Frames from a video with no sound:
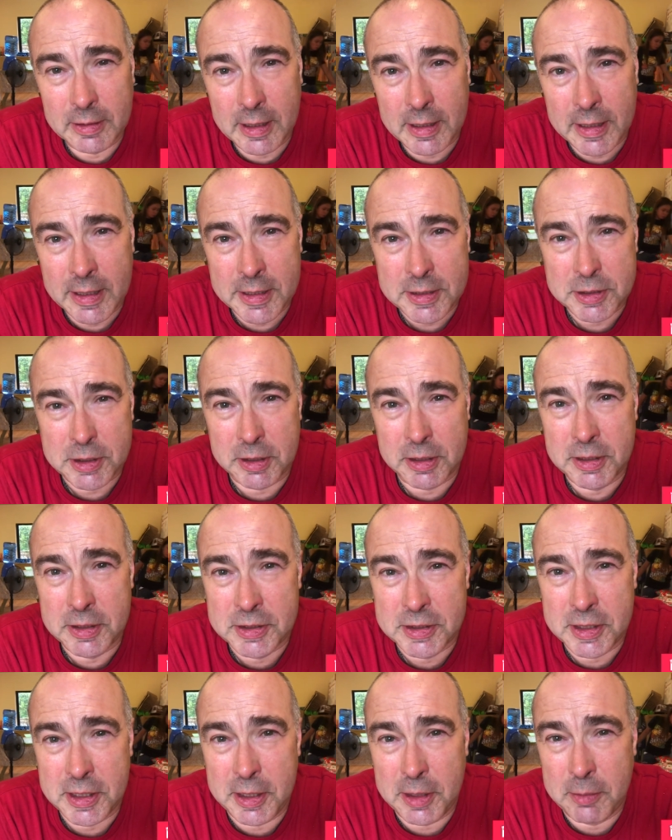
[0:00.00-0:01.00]
As you can
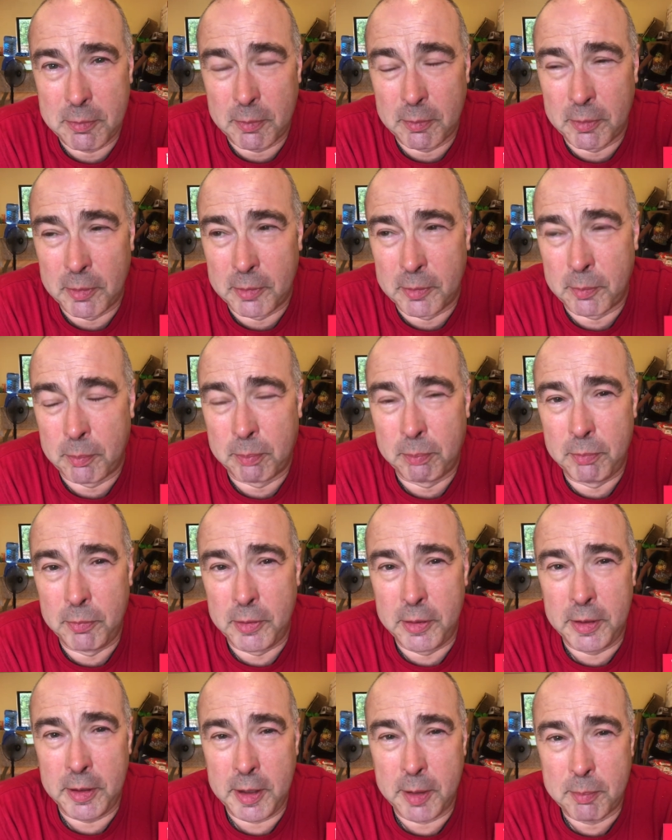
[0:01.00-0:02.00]
see,
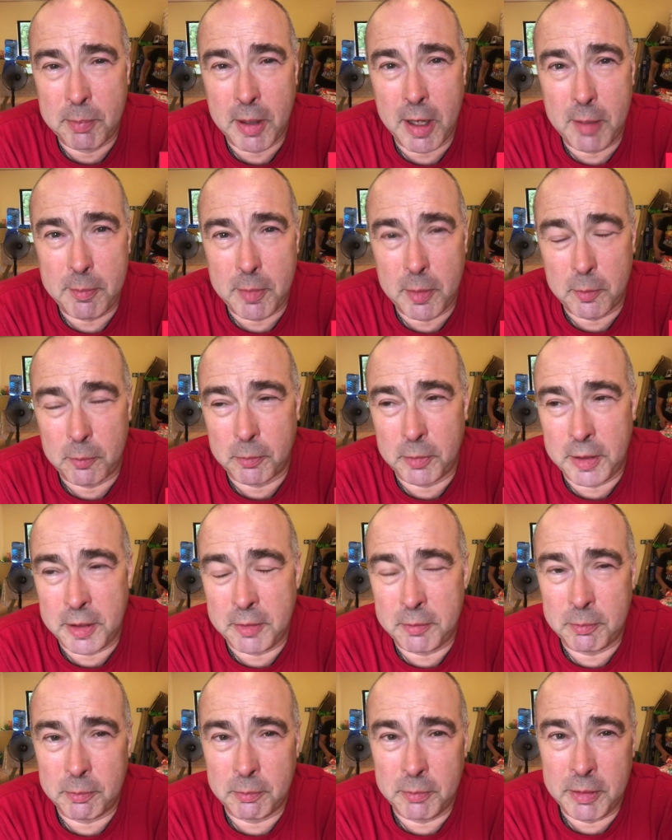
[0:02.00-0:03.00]
the apartment
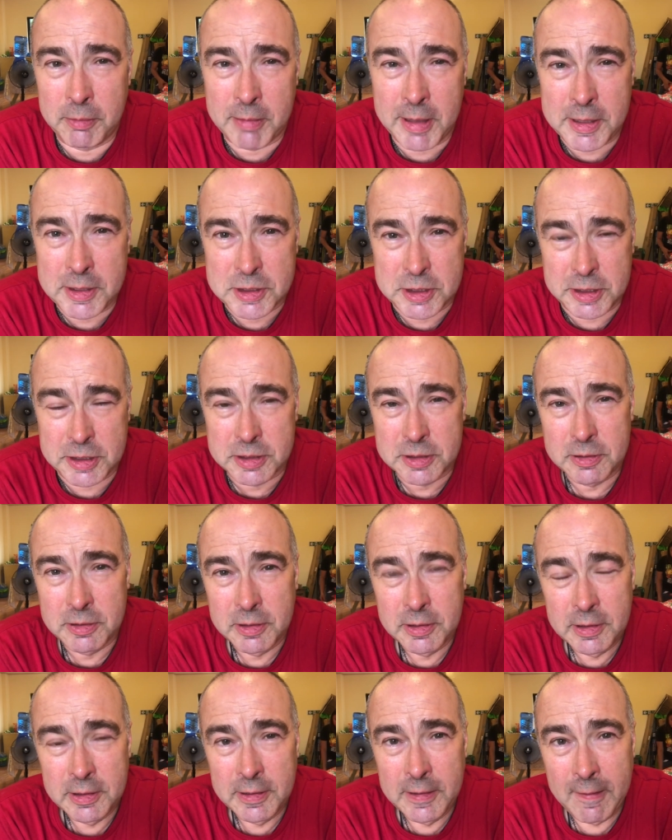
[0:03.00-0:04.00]
we rented
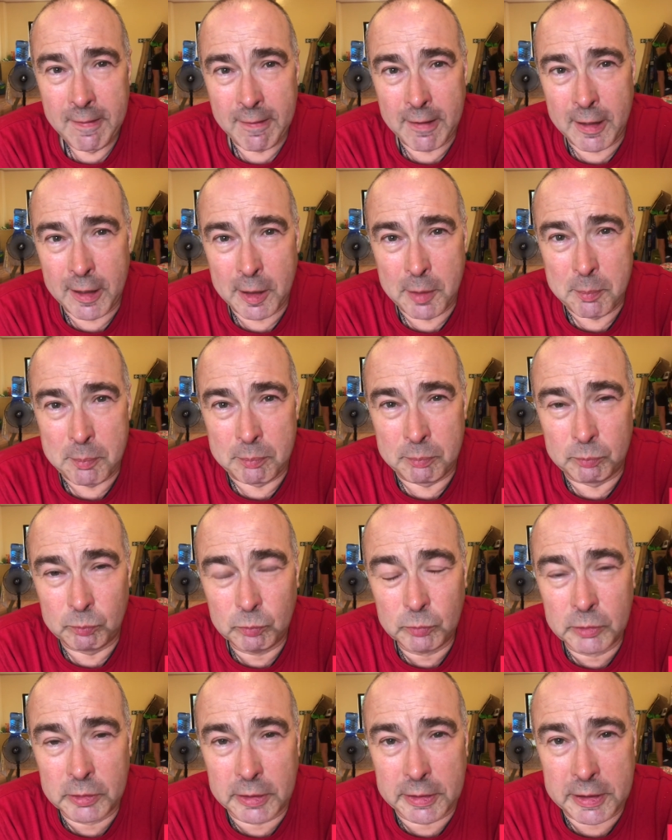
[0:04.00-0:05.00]

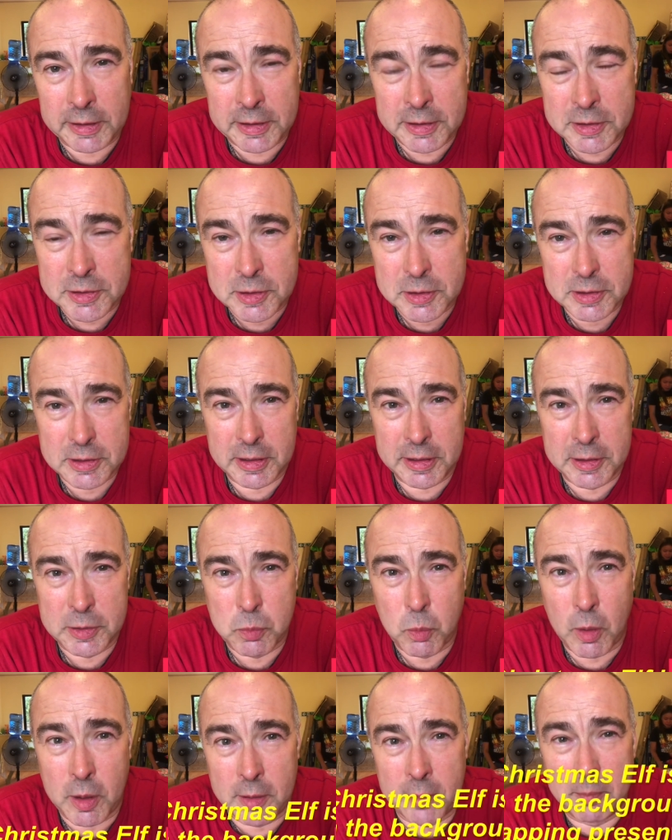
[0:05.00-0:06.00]
is
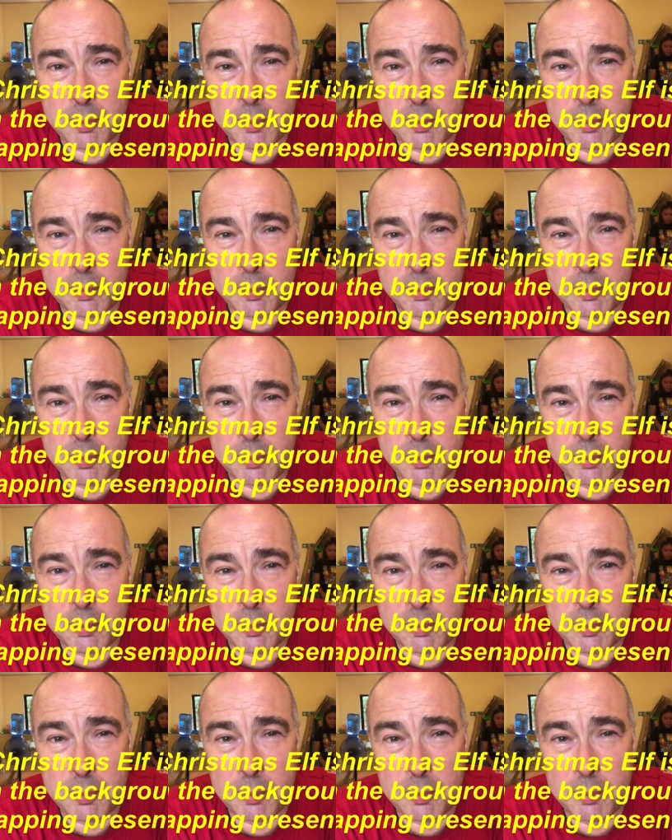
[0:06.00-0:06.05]
one